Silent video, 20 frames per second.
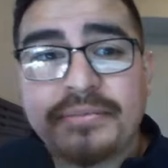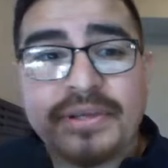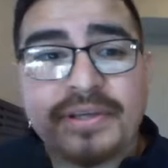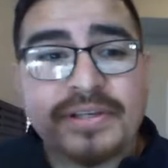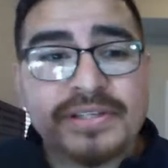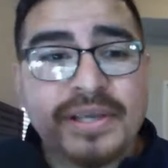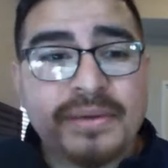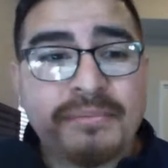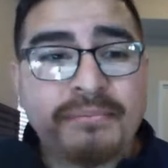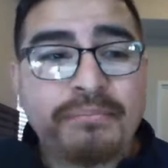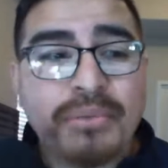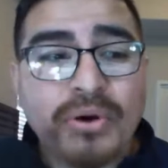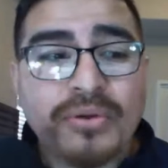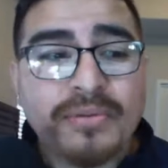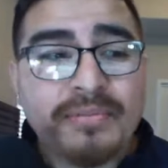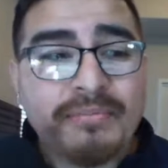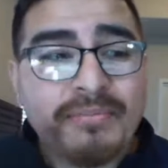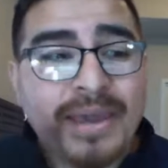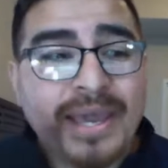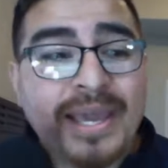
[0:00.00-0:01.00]
because they
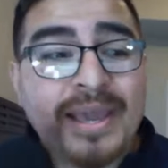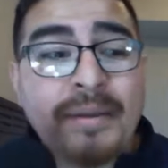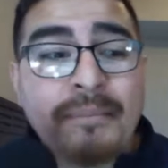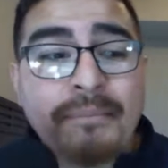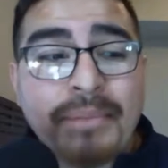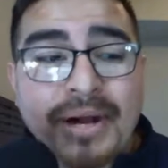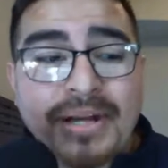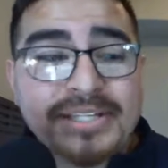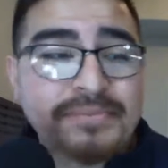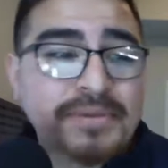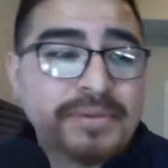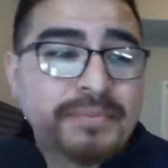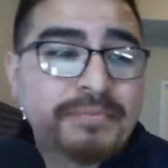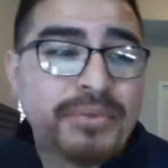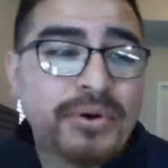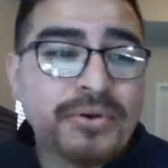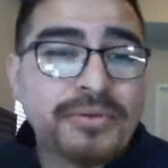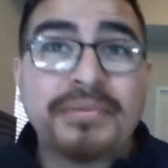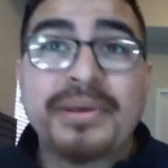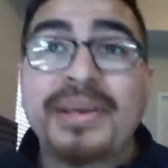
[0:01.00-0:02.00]
may possibly
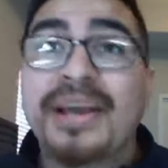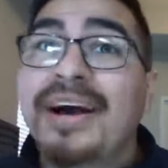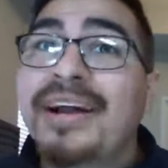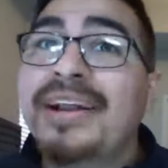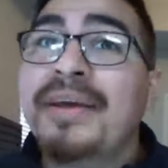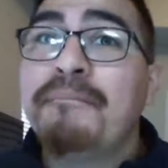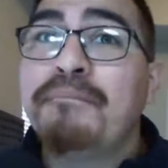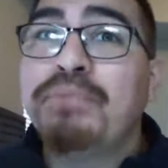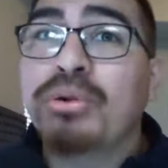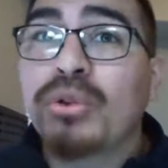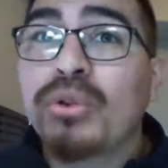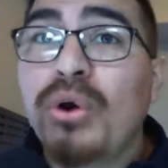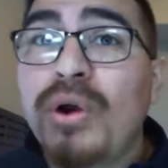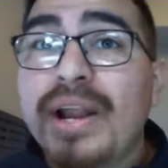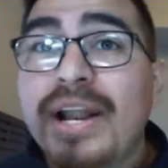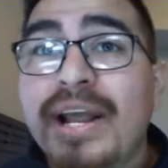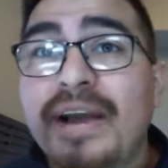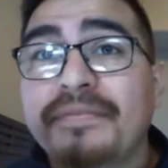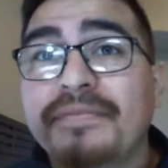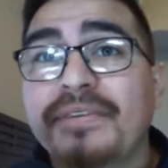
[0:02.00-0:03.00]
both be
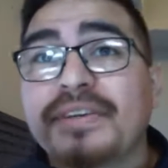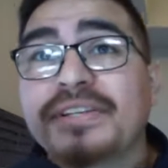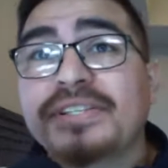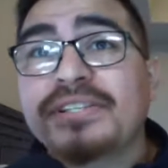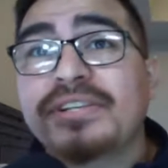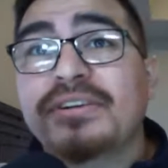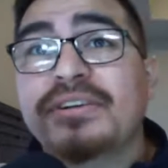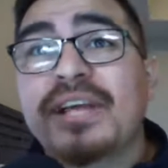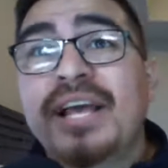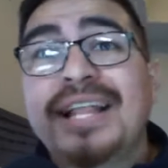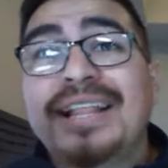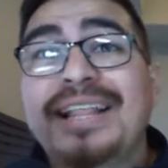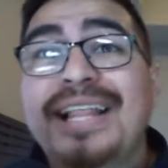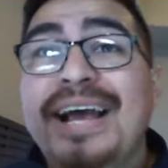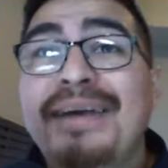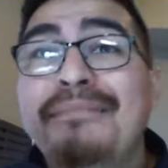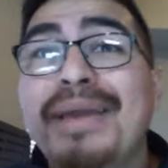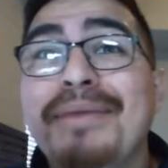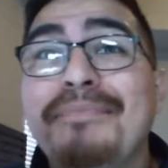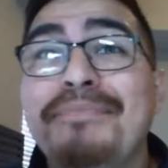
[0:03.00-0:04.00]
unemployed after this year.
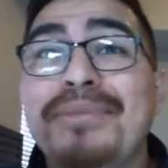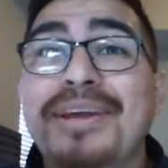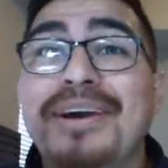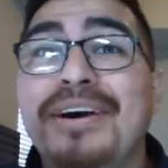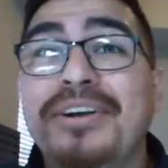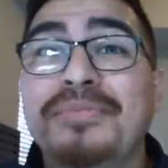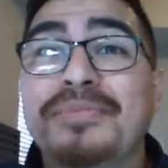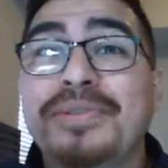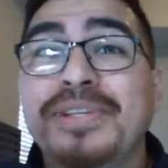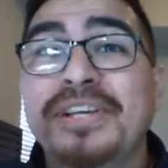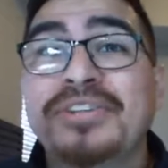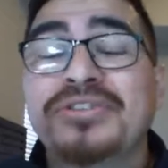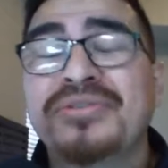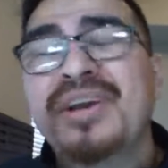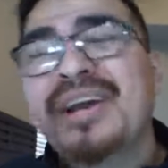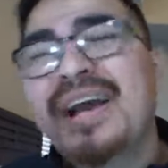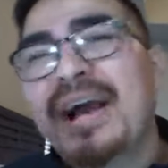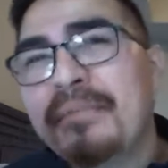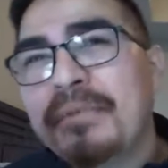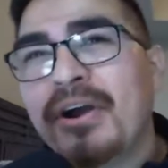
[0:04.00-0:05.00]
That may be 100% true.
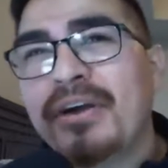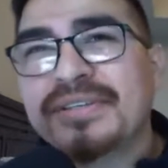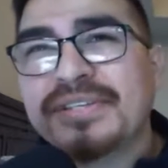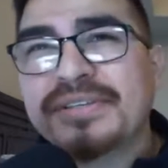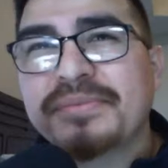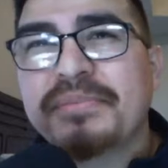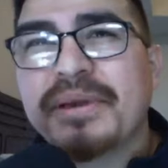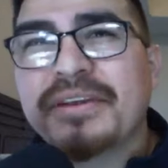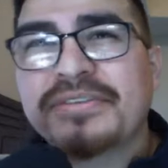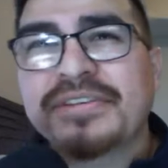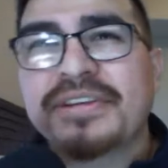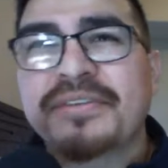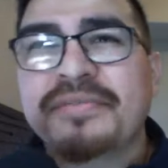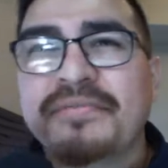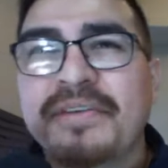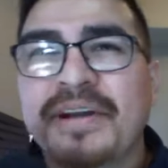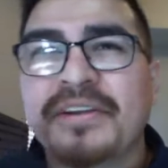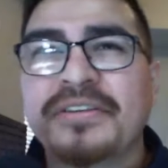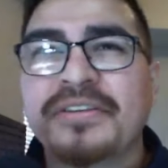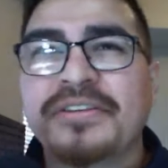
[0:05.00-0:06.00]
I mean, obviously, Baker's going to
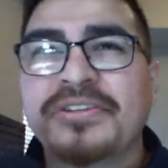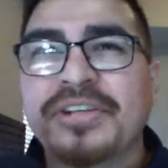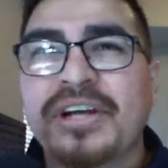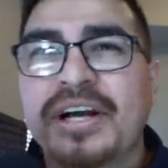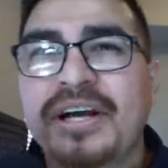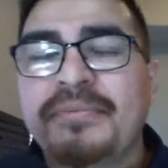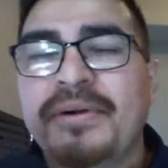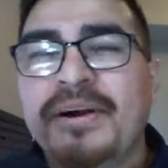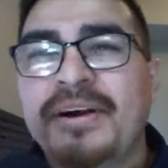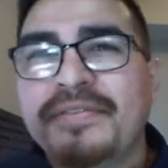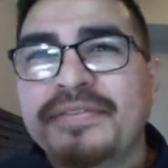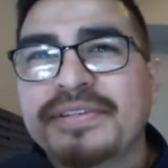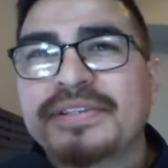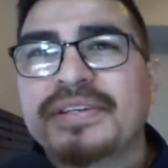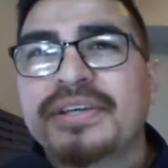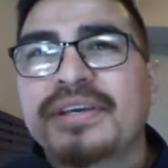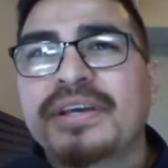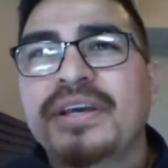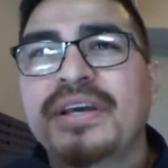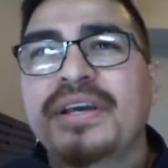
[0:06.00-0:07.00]
find another job,
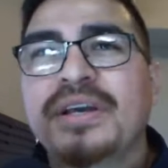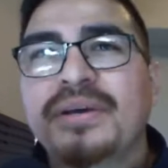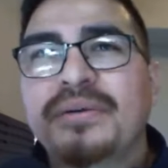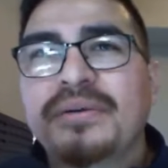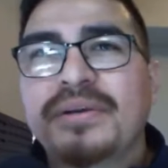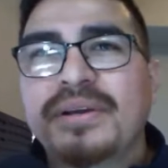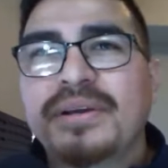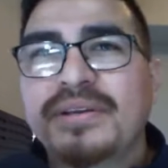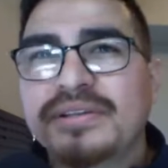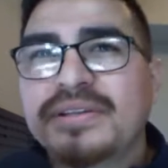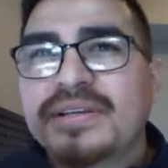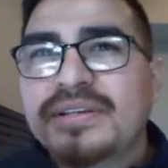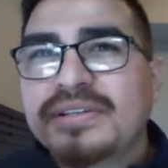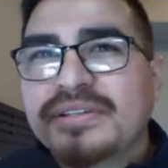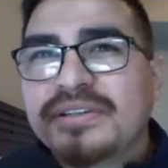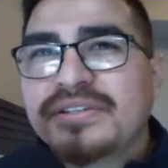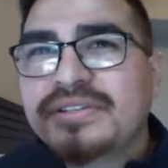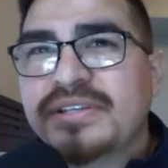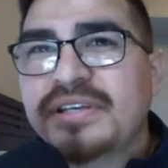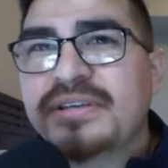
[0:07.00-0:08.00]
obviously, because
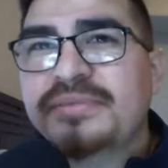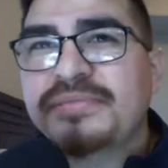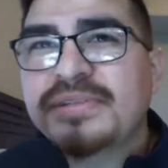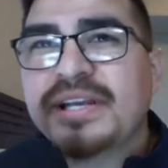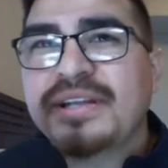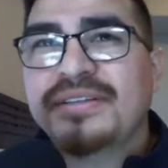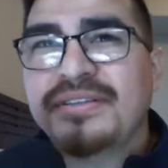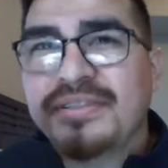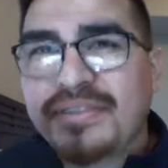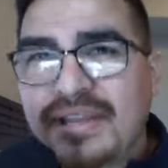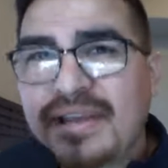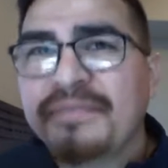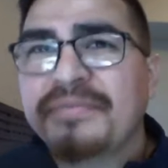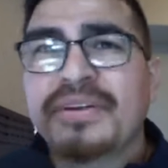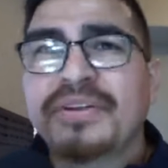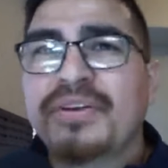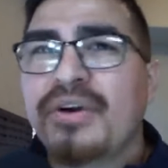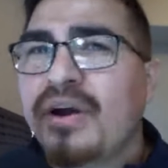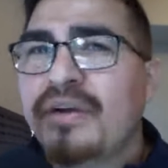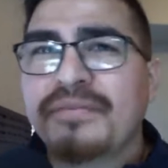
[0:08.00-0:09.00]
there's teams that
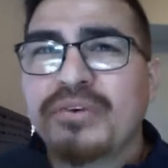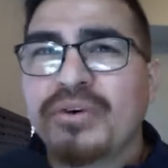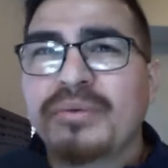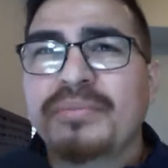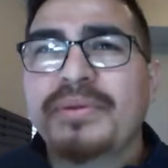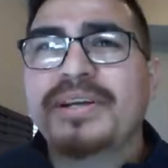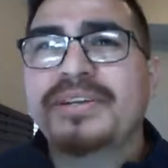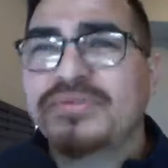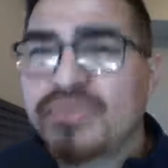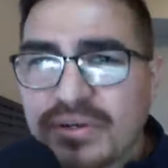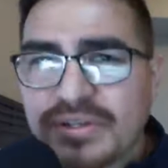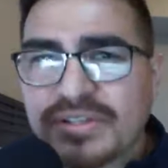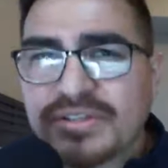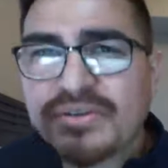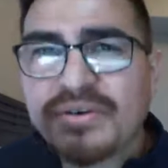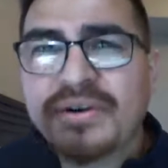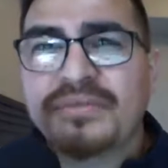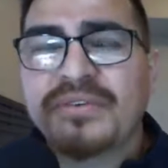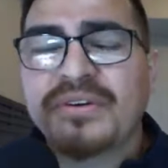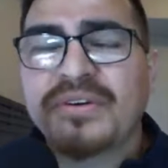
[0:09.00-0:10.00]
definitely don't have quarterbacks
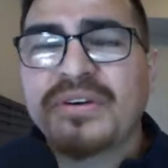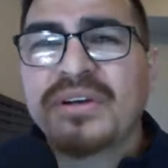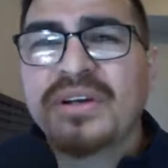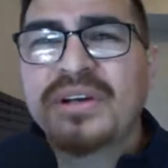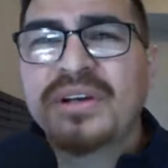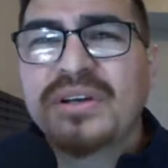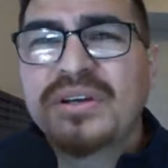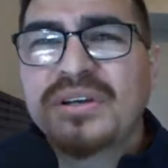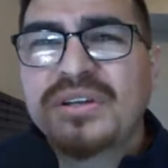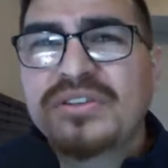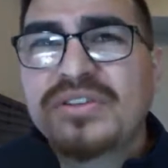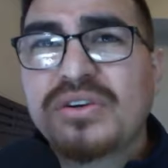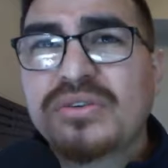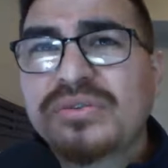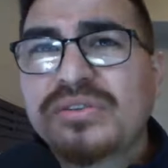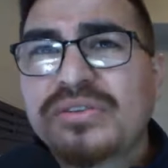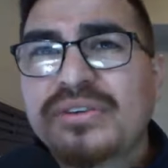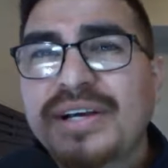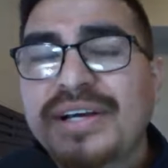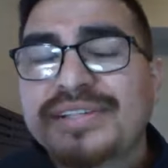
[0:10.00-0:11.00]
whatsoever.
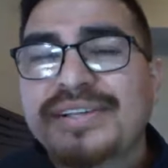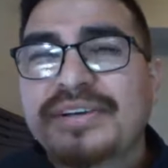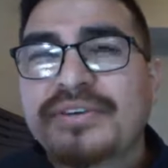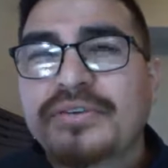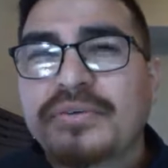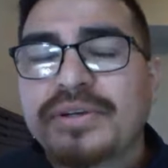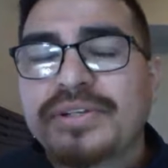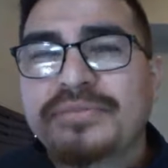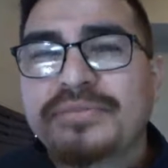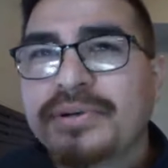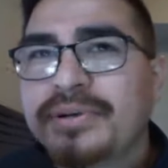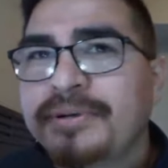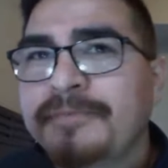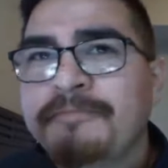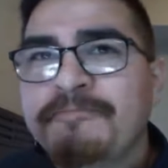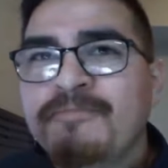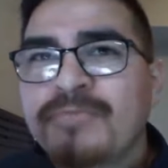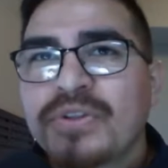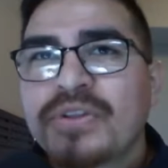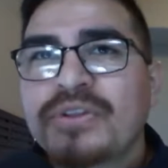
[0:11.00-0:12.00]
So that's not a question, but
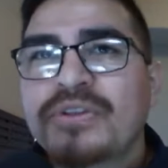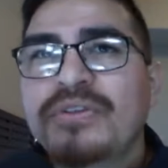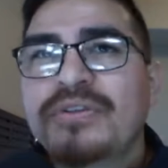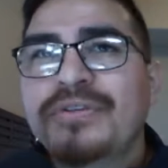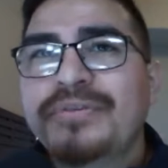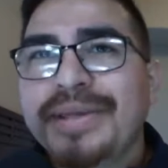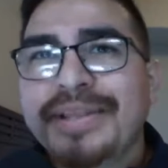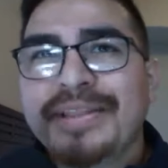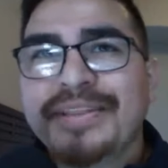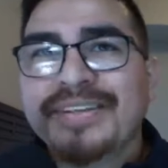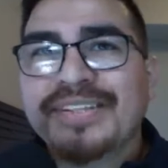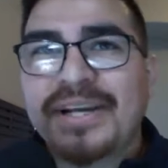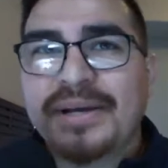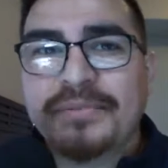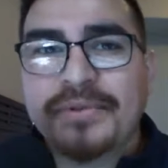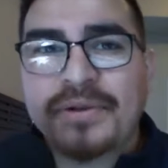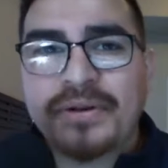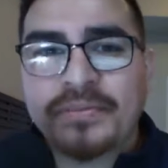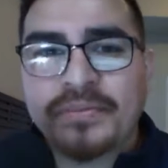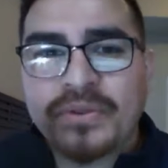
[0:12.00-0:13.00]
you get the
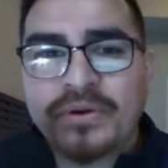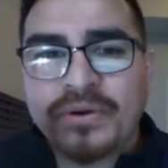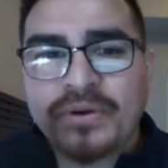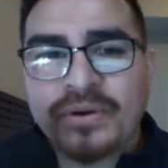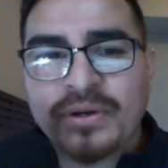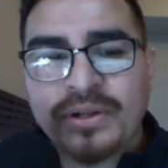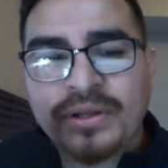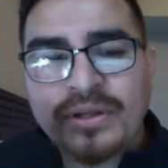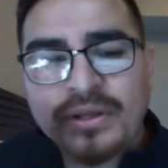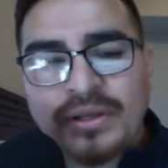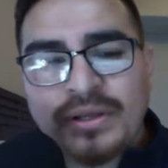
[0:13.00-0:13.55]
jab that I'm throwing.